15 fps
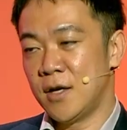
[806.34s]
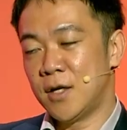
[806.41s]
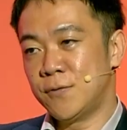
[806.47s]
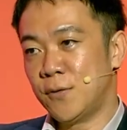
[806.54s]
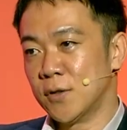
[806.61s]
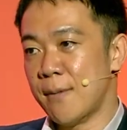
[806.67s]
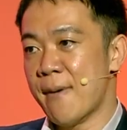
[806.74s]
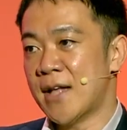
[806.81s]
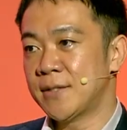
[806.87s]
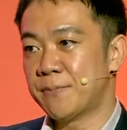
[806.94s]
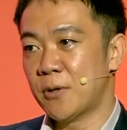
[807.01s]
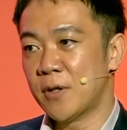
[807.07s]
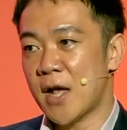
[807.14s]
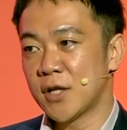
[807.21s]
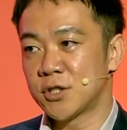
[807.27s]
for the mass
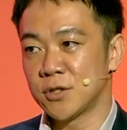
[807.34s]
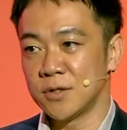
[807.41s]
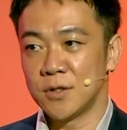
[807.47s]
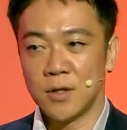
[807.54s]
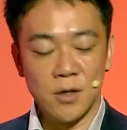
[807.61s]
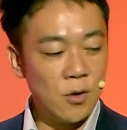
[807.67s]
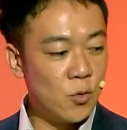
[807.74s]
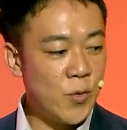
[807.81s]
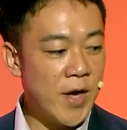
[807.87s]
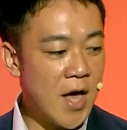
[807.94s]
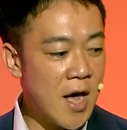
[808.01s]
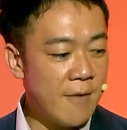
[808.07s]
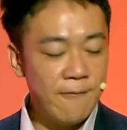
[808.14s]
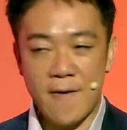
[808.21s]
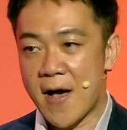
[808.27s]
production. We
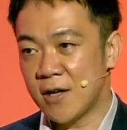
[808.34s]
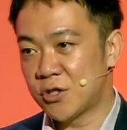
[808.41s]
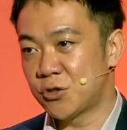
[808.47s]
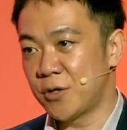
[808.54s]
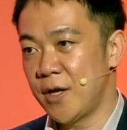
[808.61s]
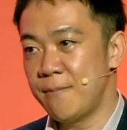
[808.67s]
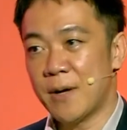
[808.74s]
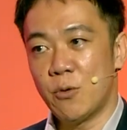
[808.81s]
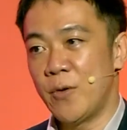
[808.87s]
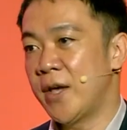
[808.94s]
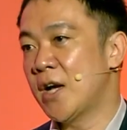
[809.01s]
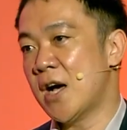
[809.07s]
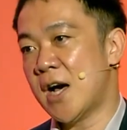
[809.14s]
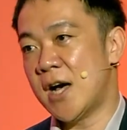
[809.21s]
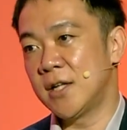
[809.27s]
have factory, but we
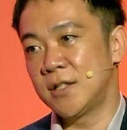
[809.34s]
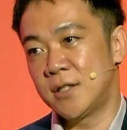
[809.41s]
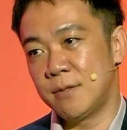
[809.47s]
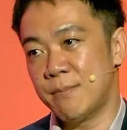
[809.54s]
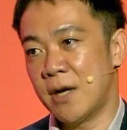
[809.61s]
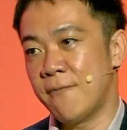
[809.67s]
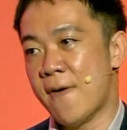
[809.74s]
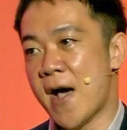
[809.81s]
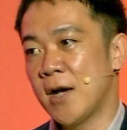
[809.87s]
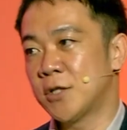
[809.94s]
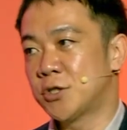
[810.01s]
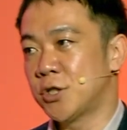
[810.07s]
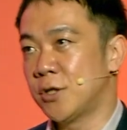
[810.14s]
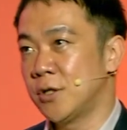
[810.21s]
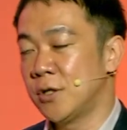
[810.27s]
can't
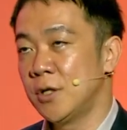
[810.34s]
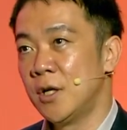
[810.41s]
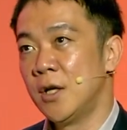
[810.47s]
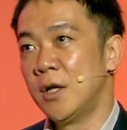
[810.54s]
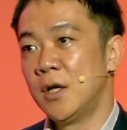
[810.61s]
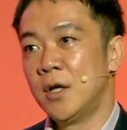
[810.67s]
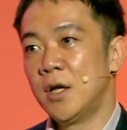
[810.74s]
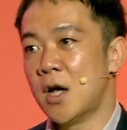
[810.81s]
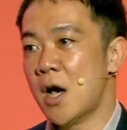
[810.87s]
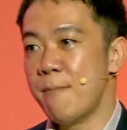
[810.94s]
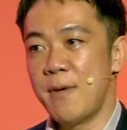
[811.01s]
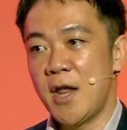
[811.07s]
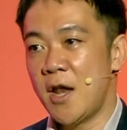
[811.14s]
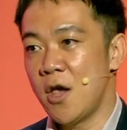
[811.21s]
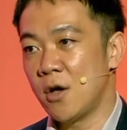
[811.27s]
manufacture a
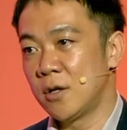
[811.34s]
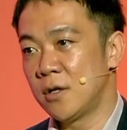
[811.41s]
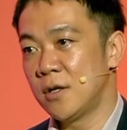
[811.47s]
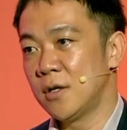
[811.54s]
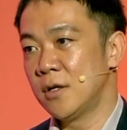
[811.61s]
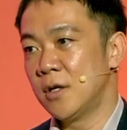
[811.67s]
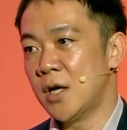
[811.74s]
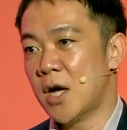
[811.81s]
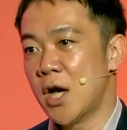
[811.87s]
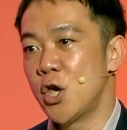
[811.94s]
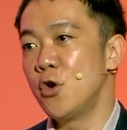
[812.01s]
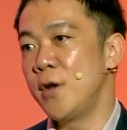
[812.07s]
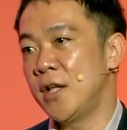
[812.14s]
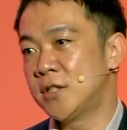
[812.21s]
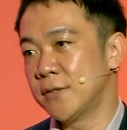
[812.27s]
million
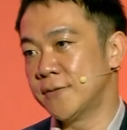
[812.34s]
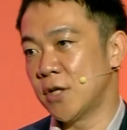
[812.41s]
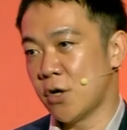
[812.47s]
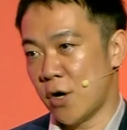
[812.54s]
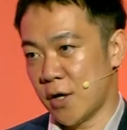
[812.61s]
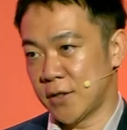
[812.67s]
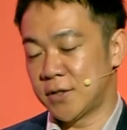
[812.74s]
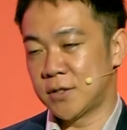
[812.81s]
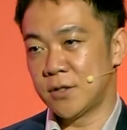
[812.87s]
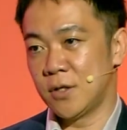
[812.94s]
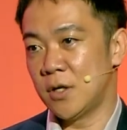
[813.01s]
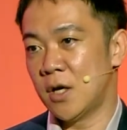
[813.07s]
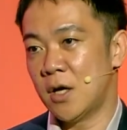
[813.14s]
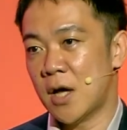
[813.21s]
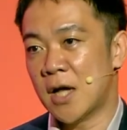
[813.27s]
units of the cars.
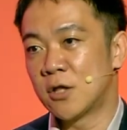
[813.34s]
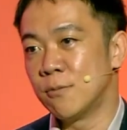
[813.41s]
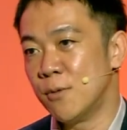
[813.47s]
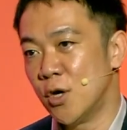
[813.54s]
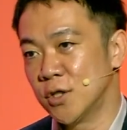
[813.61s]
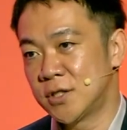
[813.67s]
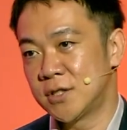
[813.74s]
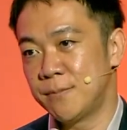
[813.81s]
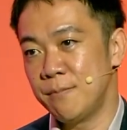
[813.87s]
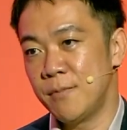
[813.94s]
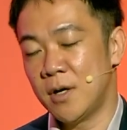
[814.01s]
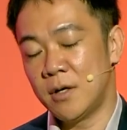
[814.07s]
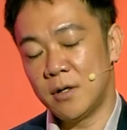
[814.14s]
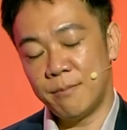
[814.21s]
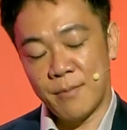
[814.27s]
At most,
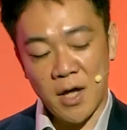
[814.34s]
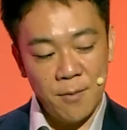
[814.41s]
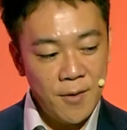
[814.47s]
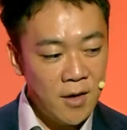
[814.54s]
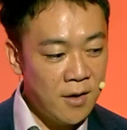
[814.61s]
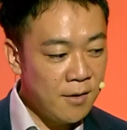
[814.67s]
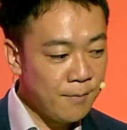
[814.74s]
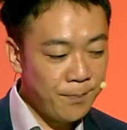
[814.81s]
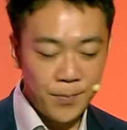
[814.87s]
maybe